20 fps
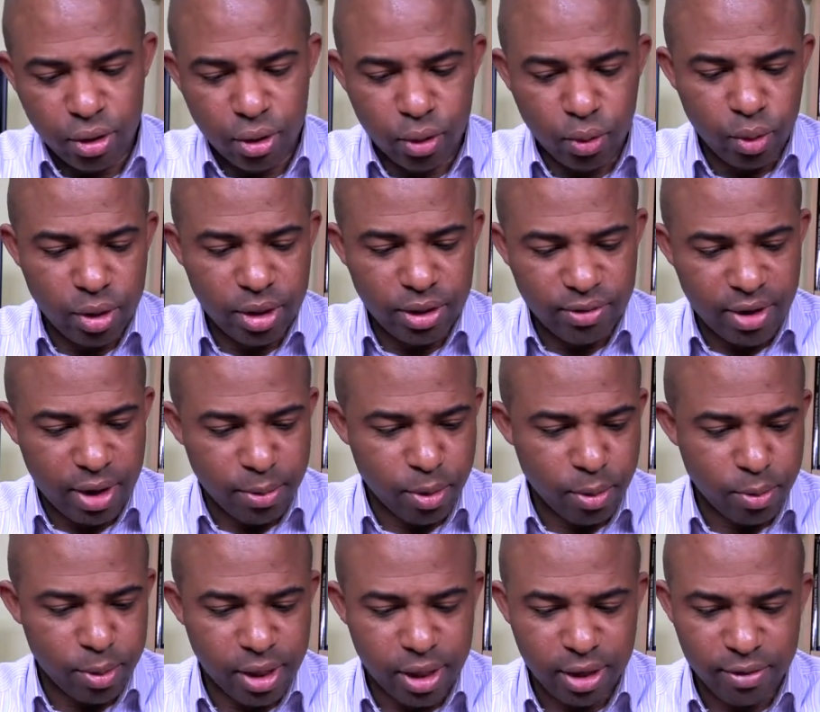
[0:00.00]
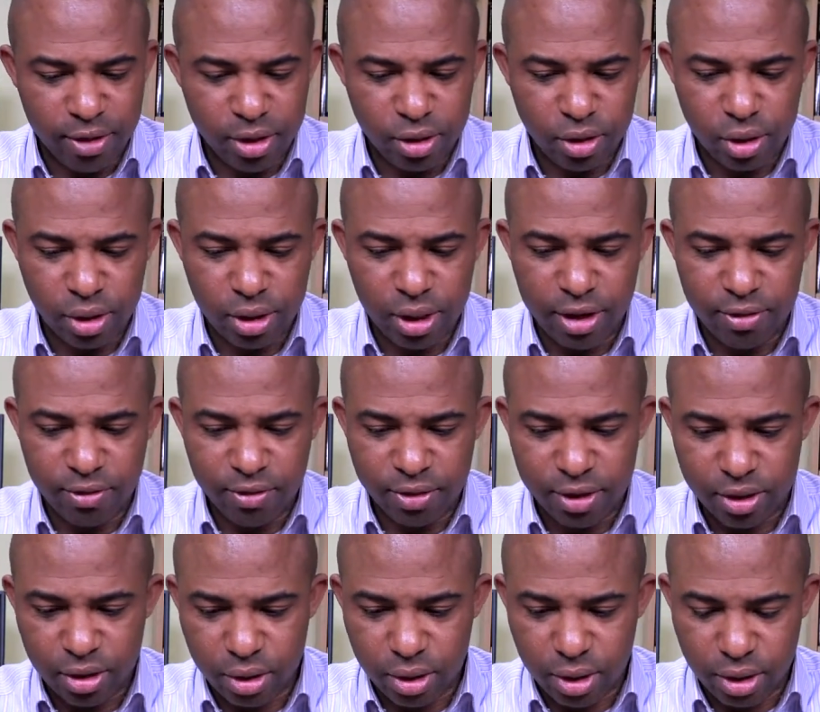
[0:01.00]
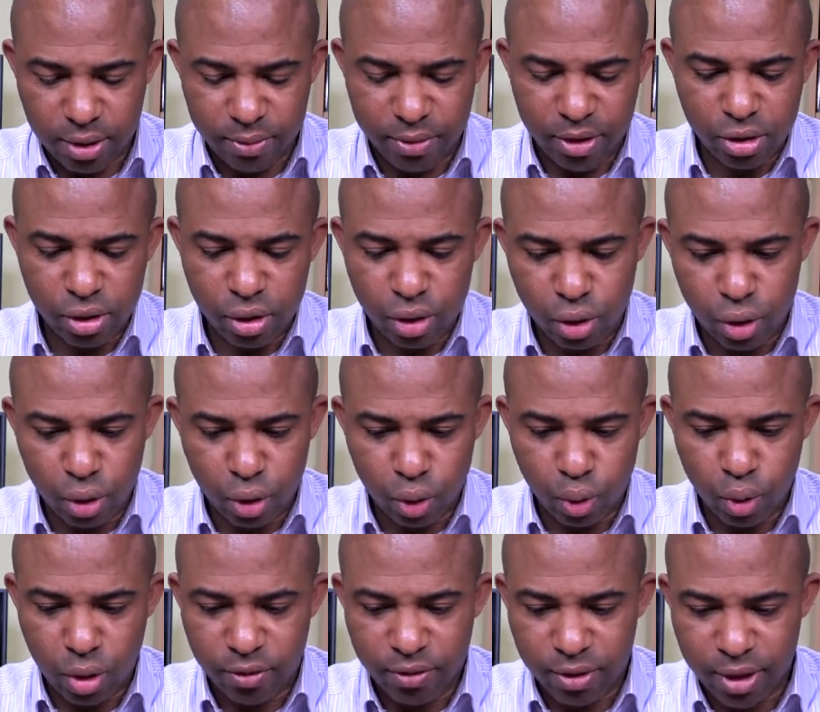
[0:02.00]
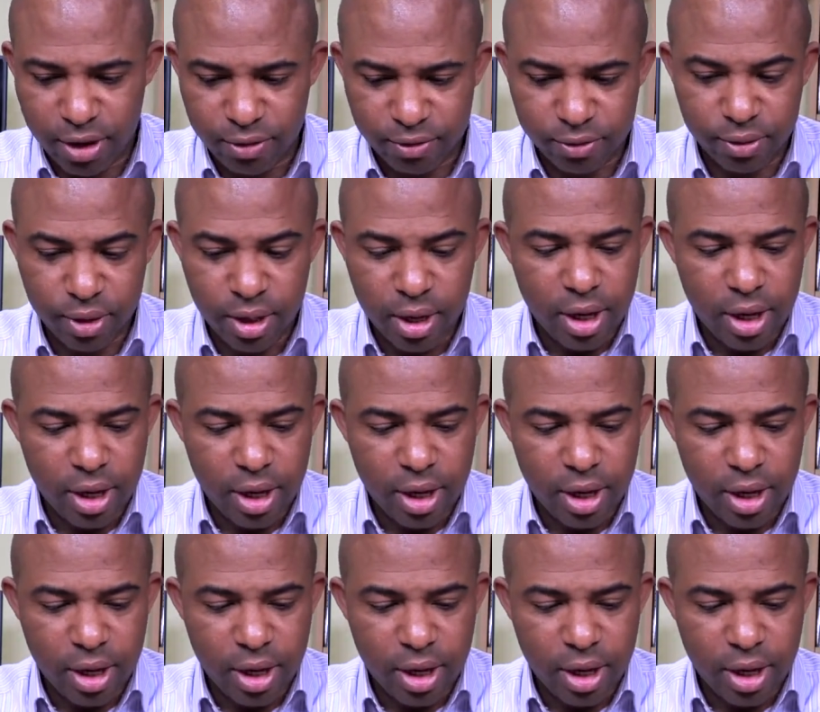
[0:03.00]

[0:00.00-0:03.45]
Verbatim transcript: you know, which is very popular, Revelations 11, verse, Revelations you know, 12, 11.